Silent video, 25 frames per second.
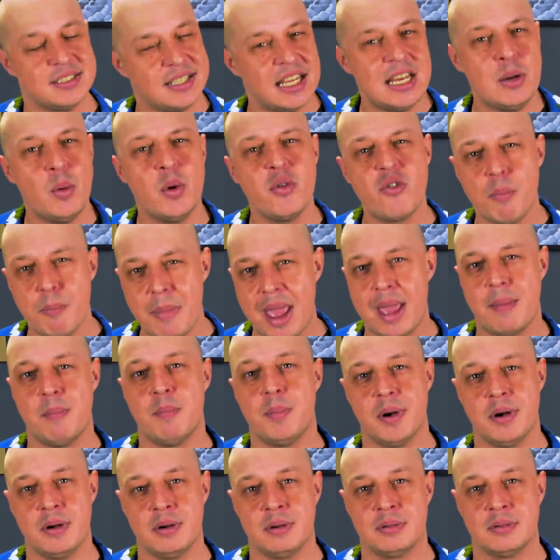Does anyone
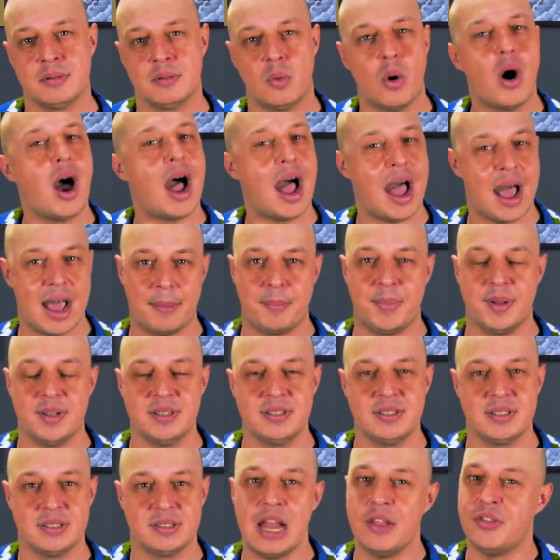remember what
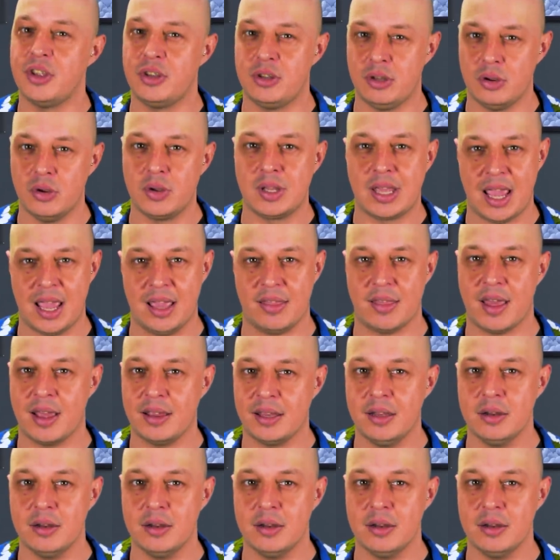happened in the U K that